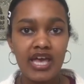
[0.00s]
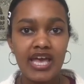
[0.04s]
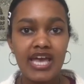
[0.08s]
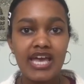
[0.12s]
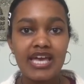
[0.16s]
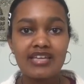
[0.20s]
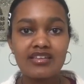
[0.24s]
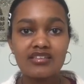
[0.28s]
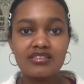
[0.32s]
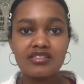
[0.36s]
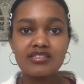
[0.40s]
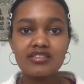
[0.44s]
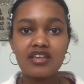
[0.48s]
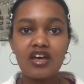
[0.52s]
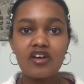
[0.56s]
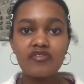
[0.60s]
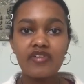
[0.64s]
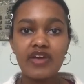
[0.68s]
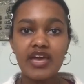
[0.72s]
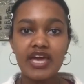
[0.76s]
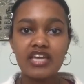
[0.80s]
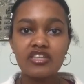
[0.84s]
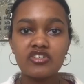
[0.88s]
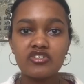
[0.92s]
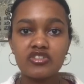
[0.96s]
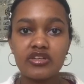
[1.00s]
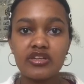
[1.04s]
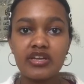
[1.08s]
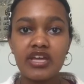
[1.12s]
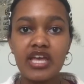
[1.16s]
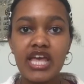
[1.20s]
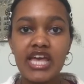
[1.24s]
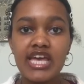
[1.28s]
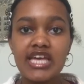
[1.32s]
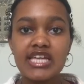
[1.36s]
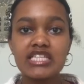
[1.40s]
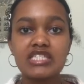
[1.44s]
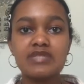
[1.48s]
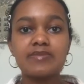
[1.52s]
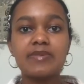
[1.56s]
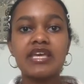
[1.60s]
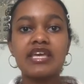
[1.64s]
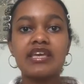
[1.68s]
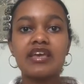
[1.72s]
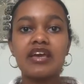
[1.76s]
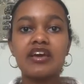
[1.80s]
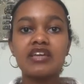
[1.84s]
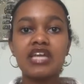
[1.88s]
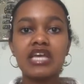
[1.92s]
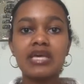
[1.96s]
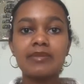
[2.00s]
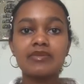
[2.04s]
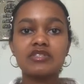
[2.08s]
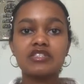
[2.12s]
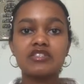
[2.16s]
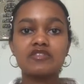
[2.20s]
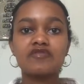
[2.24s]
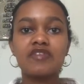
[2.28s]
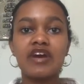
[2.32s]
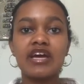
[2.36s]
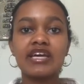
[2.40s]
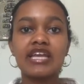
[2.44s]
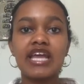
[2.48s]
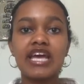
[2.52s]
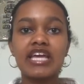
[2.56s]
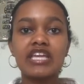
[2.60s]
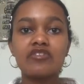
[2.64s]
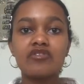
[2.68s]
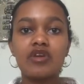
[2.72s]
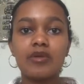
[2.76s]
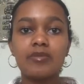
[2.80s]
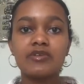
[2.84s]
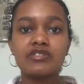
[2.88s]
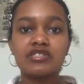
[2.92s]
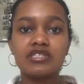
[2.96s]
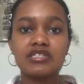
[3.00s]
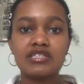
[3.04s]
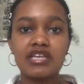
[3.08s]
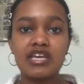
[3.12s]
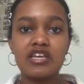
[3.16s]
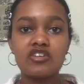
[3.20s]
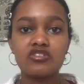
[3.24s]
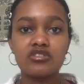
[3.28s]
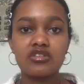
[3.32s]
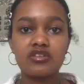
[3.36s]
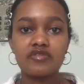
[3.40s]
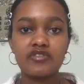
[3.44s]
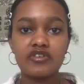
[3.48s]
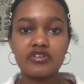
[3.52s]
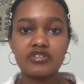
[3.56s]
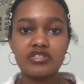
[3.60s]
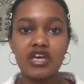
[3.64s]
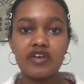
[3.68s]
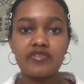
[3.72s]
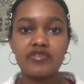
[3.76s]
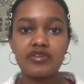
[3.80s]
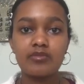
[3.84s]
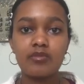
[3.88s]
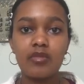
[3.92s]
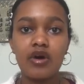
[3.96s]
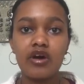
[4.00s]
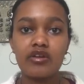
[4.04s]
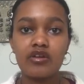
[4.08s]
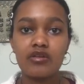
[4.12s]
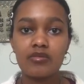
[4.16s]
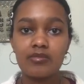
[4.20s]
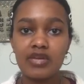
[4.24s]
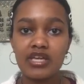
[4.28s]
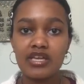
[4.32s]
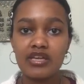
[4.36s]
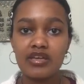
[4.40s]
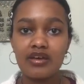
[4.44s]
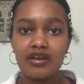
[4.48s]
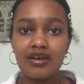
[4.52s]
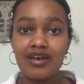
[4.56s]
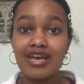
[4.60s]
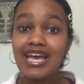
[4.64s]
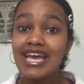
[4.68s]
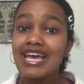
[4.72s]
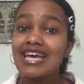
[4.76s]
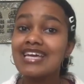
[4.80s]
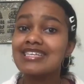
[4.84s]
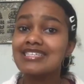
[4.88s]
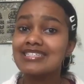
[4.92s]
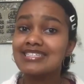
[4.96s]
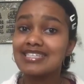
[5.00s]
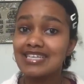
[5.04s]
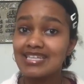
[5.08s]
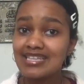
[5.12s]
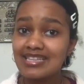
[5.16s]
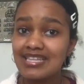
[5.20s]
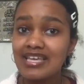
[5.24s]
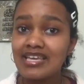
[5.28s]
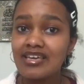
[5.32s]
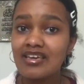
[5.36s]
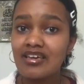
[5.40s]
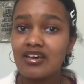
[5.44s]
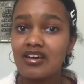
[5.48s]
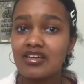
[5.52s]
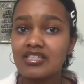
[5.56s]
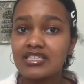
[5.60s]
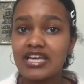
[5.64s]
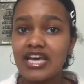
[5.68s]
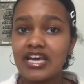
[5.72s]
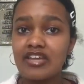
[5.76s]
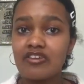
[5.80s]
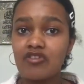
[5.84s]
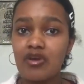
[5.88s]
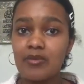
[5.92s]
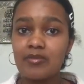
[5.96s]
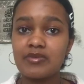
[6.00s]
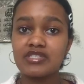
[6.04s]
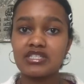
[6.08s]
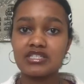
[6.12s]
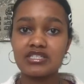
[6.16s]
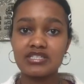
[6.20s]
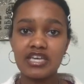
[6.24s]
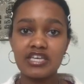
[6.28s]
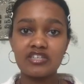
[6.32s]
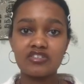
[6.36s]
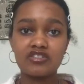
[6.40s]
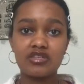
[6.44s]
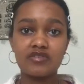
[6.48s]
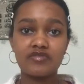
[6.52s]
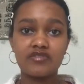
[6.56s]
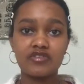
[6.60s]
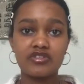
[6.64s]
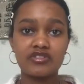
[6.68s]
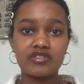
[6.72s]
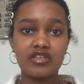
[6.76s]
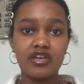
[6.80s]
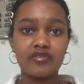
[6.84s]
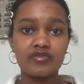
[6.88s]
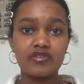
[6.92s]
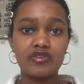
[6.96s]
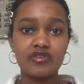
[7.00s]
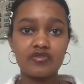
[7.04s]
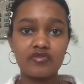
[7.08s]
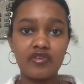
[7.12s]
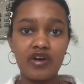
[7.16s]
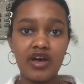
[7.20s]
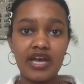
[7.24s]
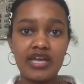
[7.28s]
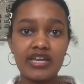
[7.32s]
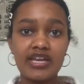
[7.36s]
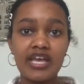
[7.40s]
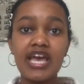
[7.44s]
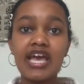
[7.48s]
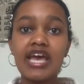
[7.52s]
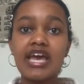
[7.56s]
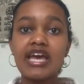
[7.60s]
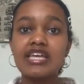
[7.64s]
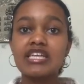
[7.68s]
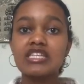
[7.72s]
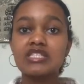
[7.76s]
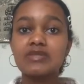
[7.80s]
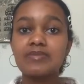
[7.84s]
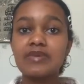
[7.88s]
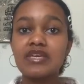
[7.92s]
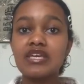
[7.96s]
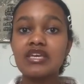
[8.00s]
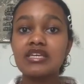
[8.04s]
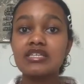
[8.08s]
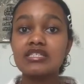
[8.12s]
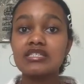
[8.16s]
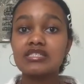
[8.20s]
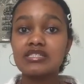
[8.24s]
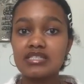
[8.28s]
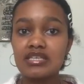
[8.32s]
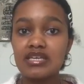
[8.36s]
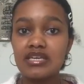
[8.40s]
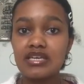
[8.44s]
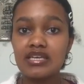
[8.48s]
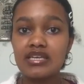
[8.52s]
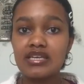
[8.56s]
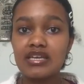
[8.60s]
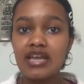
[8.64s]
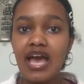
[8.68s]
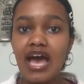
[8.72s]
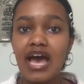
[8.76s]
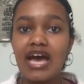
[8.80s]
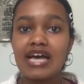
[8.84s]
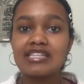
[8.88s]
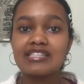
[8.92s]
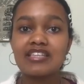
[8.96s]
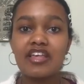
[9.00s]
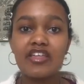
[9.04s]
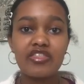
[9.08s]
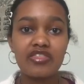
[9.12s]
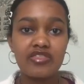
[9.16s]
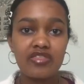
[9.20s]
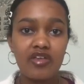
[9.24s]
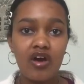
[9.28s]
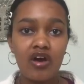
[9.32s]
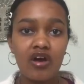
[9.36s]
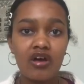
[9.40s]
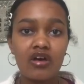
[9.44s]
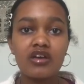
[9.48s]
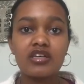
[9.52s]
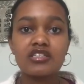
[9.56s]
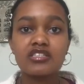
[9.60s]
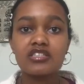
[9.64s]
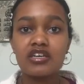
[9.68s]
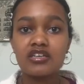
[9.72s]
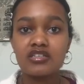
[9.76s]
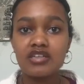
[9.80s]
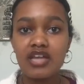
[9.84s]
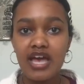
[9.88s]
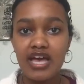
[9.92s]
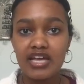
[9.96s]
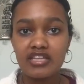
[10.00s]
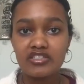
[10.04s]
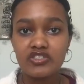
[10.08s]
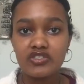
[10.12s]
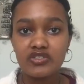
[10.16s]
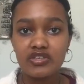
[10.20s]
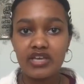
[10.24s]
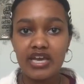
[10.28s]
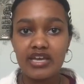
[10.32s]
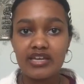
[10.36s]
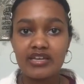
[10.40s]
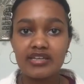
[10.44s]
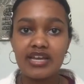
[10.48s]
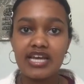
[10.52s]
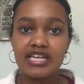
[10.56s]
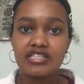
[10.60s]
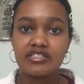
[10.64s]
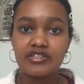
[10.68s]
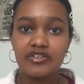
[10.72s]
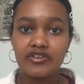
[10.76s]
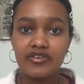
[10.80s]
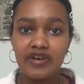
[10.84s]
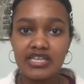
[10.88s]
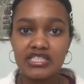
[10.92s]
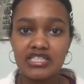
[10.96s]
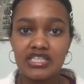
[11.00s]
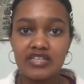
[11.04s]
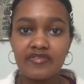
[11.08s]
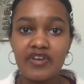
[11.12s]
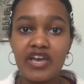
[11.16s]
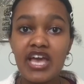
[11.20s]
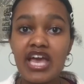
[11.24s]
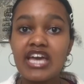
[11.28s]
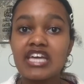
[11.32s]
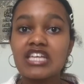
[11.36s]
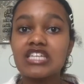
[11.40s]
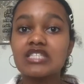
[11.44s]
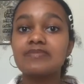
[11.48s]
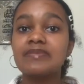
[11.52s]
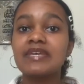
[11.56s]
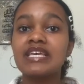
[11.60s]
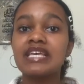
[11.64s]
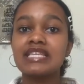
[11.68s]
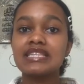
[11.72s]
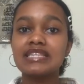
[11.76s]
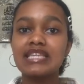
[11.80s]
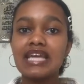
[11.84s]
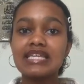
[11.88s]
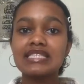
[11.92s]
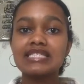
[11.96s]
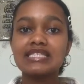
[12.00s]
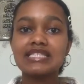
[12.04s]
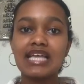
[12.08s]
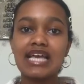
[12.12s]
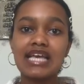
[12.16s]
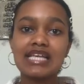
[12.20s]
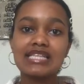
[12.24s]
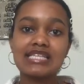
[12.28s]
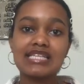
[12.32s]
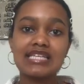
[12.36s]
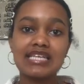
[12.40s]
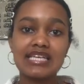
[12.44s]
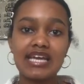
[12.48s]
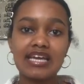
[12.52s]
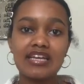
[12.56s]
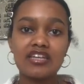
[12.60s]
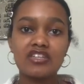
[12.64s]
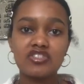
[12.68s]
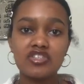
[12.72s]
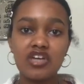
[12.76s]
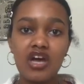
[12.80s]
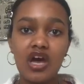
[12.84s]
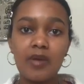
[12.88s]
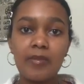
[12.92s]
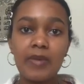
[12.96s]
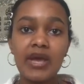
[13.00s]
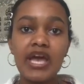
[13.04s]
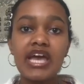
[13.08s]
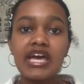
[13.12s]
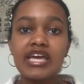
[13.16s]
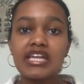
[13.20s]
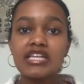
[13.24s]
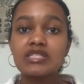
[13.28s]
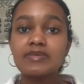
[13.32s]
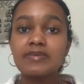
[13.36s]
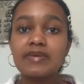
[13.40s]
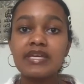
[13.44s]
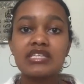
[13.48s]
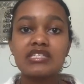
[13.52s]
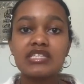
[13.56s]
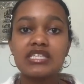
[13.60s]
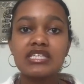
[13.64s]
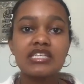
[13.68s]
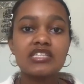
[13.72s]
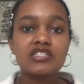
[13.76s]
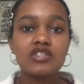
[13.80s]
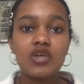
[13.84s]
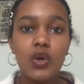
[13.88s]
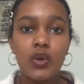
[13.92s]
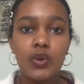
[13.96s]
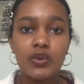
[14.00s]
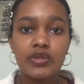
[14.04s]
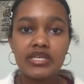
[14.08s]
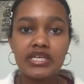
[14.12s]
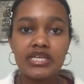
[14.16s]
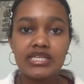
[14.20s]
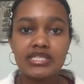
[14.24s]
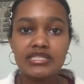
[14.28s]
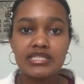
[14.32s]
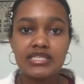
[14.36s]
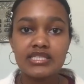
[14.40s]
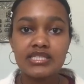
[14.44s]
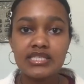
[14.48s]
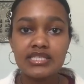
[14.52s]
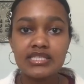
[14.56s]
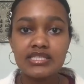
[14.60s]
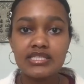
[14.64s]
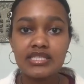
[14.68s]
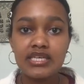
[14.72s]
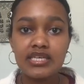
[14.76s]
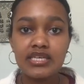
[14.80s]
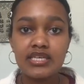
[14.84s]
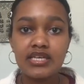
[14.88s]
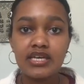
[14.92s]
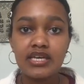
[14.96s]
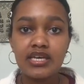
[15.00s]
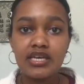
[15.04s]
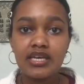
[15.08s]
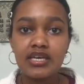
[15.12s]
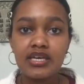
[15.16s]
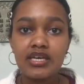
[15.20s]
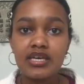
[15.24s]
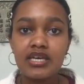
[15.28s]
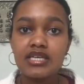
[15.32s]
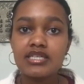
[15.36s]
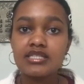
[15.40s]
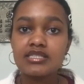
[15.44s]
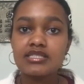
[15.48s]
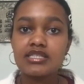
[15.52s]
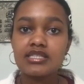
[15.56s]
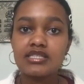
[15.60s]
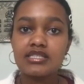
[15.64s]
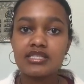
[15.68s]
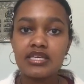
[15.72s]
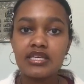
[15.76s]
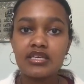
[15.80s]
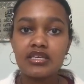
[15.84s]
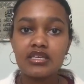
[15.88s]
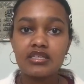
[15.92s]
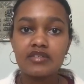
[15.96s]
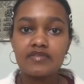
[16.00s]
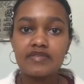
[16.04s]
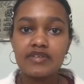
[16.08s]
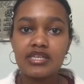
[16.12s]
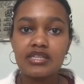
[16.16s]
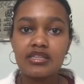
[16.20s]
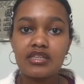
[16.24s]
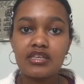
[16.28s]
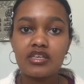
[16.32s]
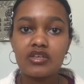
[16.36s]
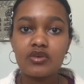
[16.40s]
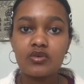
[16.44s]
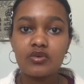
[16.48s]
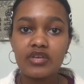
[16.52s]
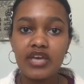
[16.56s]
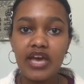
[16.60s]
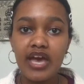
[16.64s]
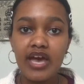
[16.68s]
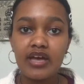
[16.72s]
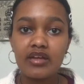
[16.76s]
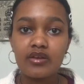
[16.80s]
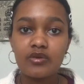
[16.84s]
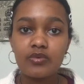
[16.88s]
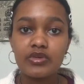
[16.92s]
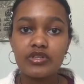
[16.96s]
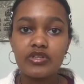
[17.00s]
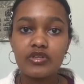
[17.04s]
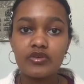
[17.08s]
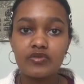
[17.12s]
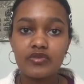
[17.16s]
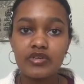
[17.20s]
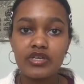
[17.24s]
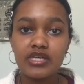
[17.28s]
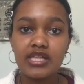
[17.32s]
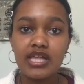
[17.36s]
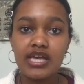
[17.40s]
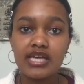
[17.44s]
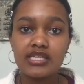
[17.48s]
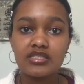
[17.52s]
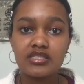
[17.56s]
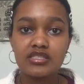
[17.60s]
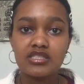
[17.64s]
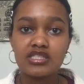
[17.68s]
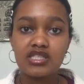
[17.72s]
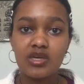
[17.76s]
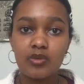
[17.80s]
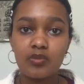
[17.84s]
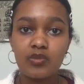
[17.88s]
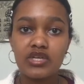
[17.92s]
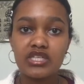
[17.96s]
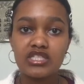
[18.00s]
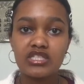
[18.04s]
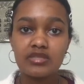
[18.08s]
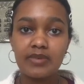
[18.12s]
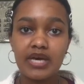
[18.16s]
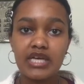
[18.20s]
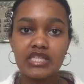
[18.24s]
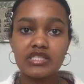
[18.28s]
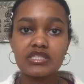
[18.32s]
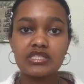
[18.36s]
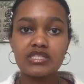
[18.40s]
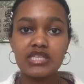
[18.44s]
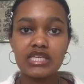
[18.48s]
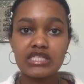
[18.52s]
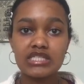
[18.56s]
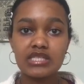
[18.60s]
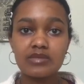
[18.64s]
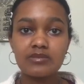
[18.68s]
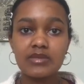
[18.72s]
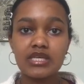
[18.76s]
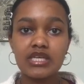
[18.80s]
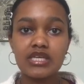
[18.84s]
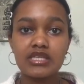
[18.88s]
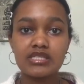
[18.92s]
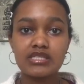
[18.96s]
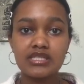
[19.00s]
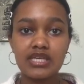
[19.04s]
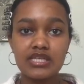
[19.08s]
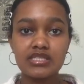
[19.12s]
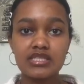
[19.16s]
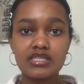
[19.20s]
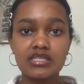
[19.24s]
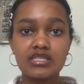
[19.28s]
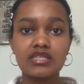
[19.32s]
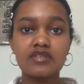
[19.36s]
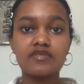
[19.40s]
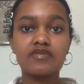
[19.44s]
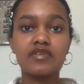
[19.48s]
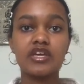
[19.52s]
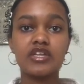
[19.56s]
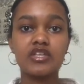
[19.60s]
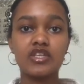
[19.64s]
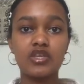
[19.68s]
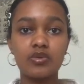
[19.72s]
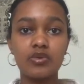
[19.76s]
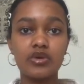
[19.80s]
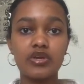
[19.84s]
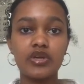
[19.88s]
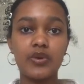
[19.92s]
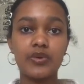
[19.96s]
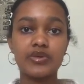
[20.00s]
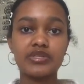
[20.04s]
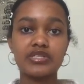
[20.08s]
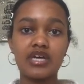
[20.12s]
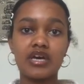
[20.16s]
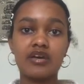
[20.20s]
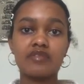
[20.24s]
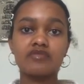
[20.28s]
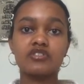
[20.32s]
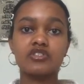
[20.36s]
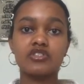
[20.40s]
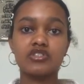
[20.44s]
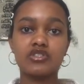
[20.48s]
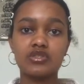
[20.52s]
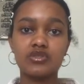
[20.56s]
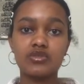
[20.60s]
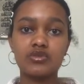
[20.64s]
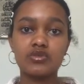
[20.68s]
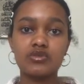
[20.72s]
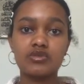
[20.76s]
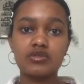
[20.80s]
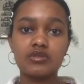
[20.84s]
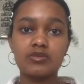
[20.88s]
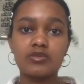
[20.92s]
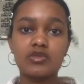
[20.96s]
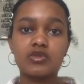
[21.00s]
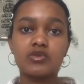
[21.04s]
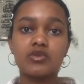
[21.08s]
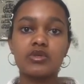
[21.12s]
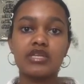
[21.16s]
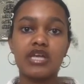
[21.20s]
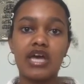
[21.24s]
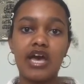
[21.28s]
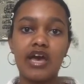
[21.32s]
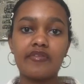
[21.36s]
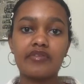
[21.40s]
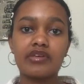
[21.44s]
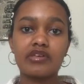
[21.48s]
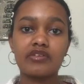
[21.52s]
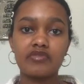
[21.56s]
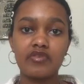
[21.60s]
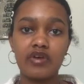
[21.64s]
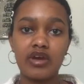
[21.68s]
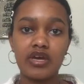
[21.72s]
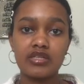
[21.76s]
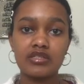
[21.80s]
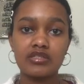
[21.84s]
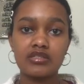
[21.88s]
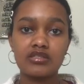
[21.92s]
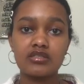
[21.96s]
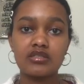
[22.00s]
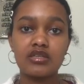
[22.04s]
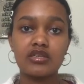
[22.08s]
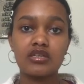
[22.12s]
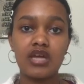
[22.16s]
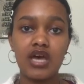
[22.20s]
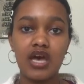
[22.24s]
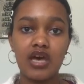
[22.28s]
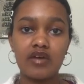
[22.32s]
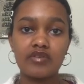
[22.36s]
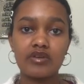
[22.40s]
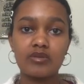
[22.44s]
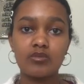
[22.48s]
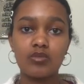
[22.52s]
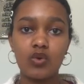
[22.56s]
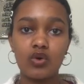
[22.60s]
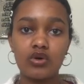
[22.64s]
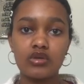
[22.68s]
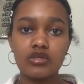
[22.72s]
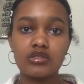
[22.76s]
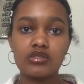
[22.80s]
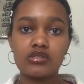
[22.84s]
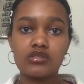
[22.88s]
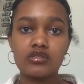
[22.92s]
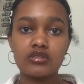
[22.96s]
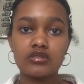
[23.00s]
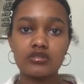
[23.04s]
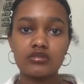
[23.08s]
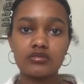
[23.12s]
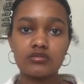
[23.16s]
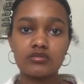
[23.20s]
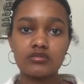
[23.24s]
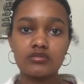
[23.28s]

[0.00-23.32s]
It is self-hatred. It is being unable to find any representation of yourself in modern media. It is clinging onto any representation of yourself you find. It is being seen as a thug, as uneducated, as aggressive. It is being less likely to get a job. It is being seen as only a statistic. It is the sinking feeling you get when you realize that someone is about to say something insensitive and you are going to have to choose between having friends and having morals.